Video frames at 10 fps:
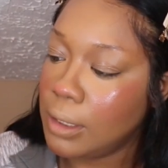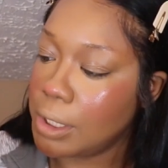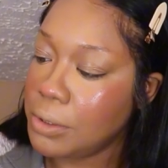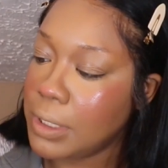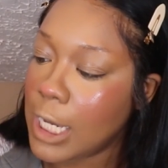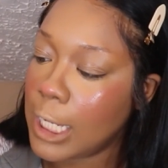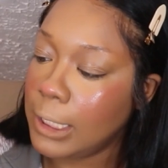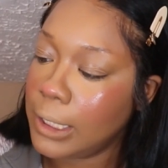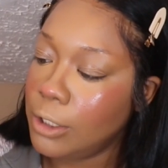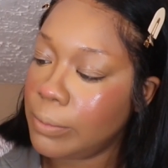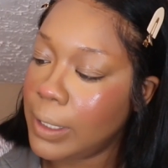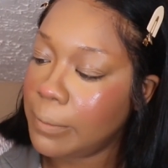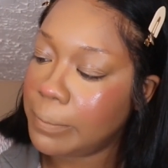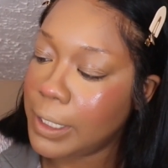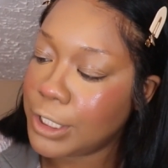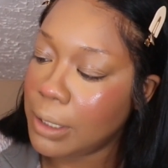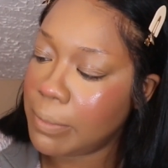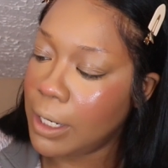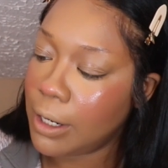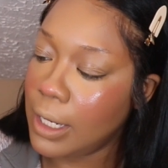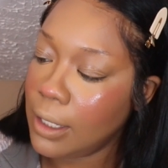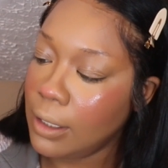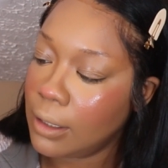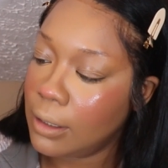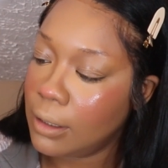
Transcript: Then using a little bit of Blushing Berry